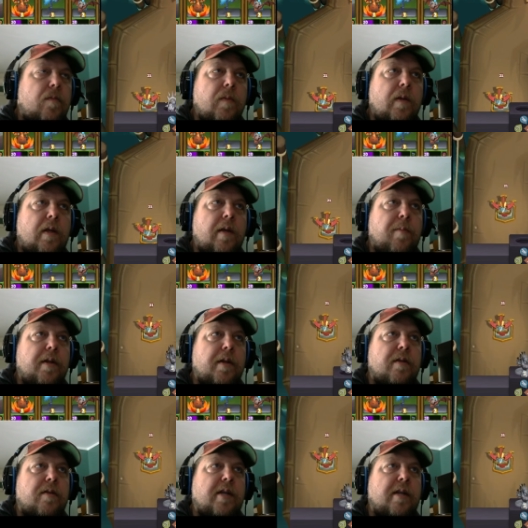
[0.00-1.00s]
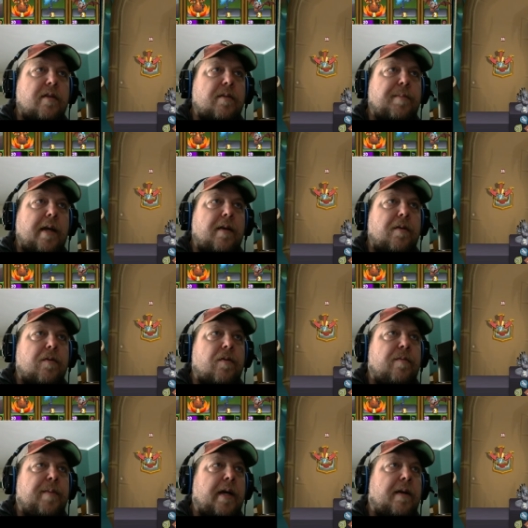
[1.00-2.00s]
Keep winning this chest battle,
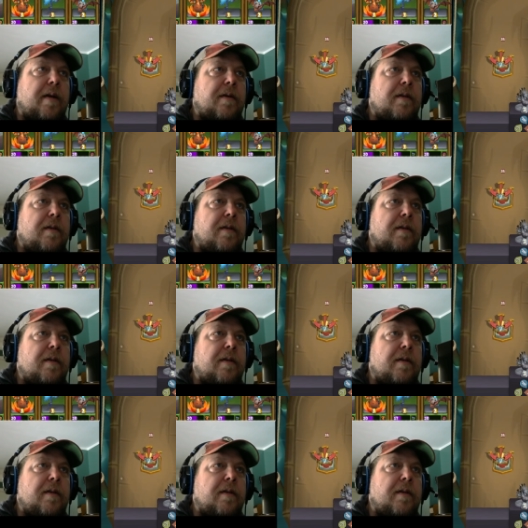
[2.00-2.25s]
gold battle.